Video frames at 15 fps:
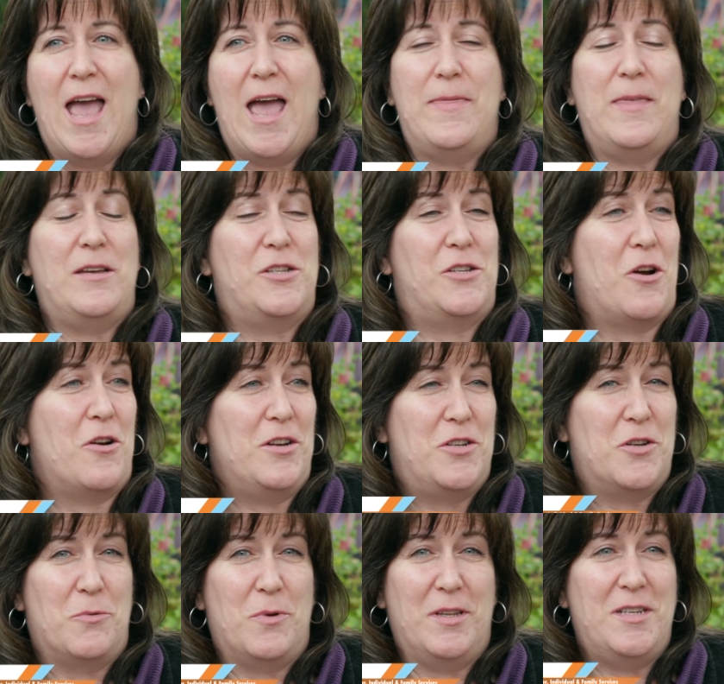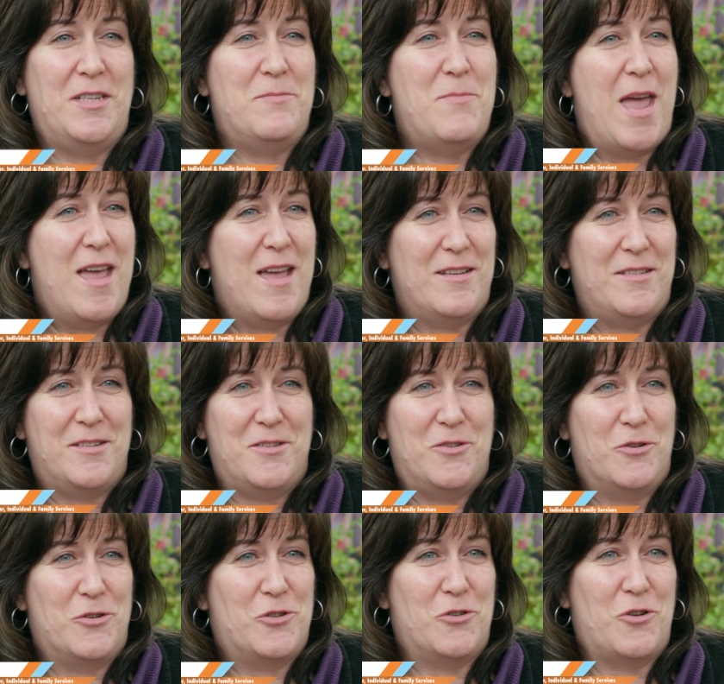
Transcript: and they started to really demand nurtured